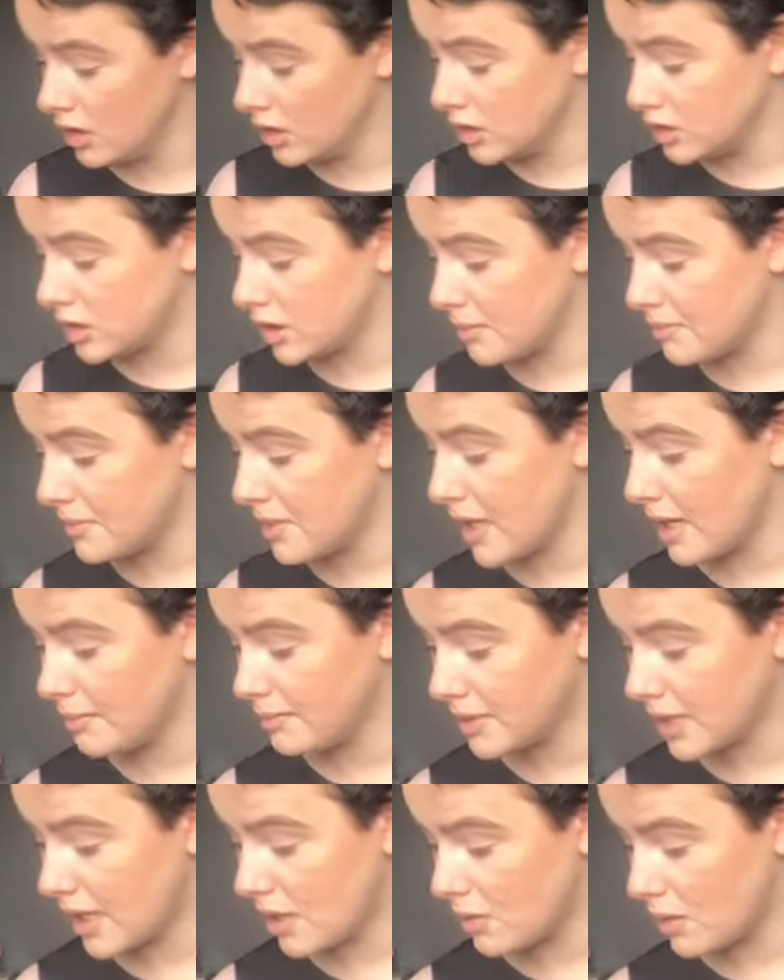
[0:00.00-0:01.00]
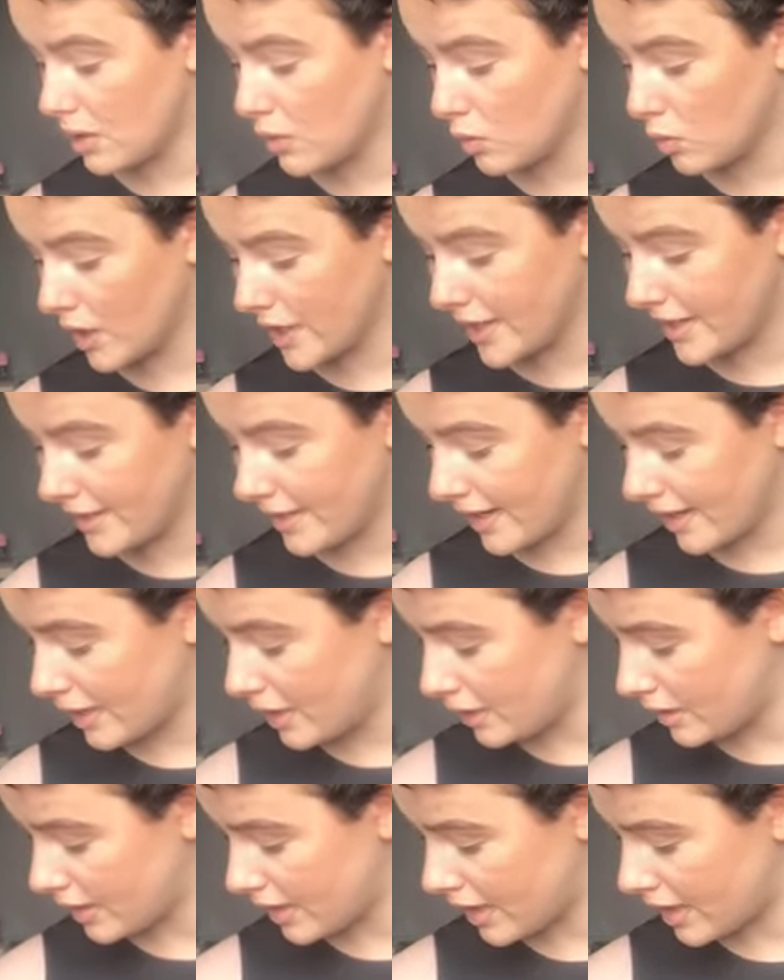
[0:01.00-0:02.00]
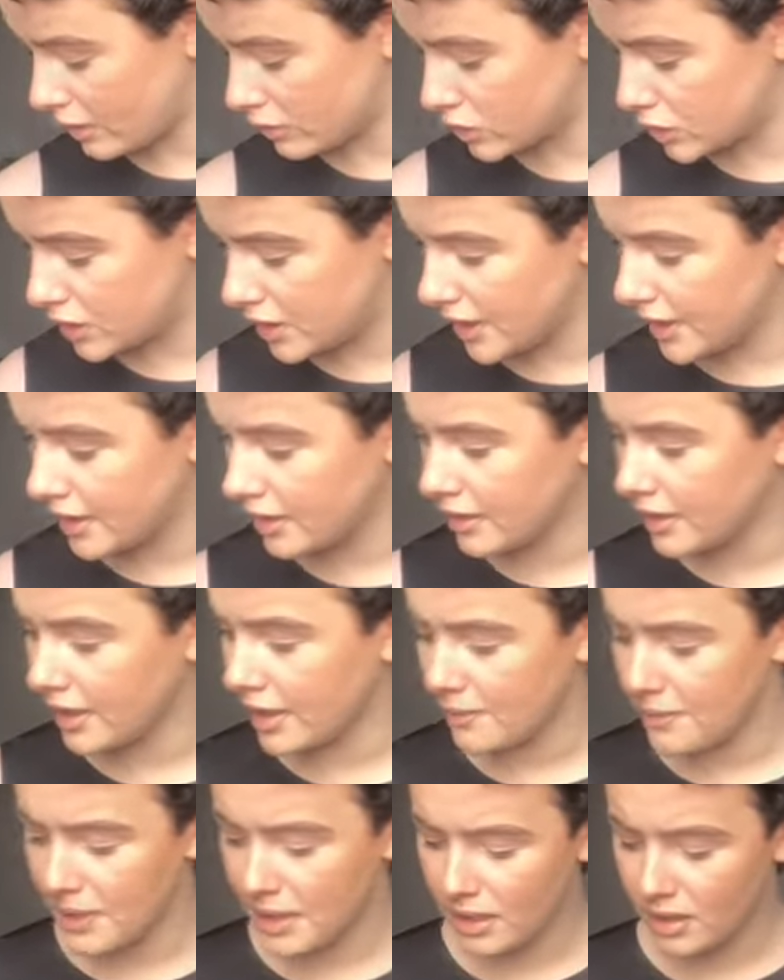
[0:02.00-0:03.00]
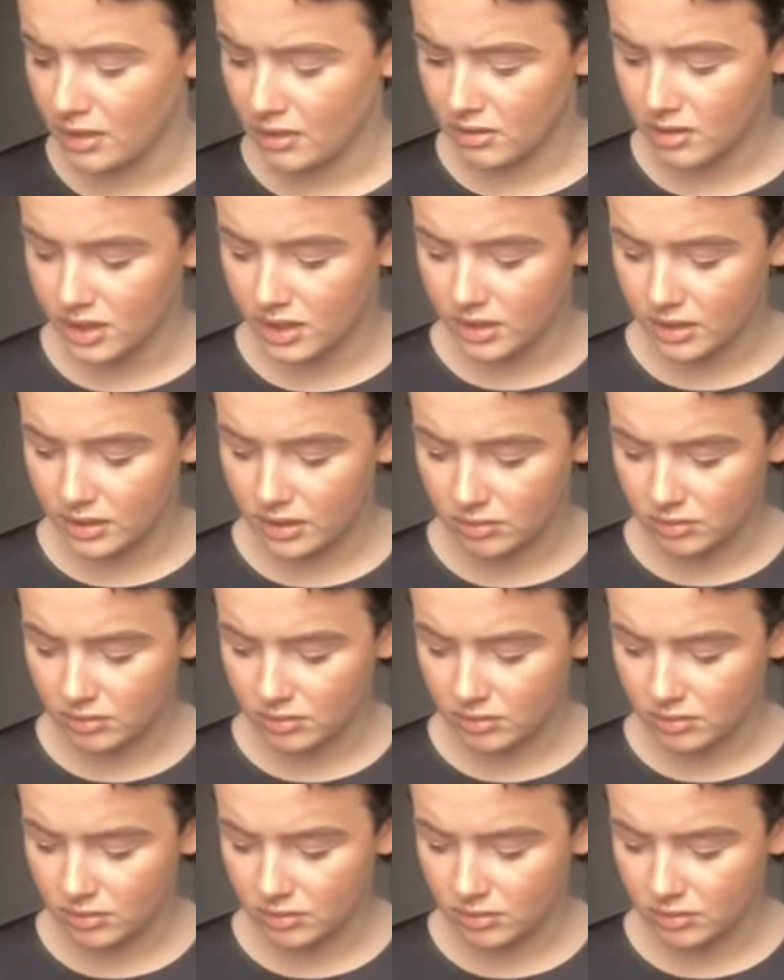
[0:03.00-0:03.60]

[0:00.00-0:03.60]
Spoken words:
Sometimes I will go in at the end and I'll just take like a wee, like,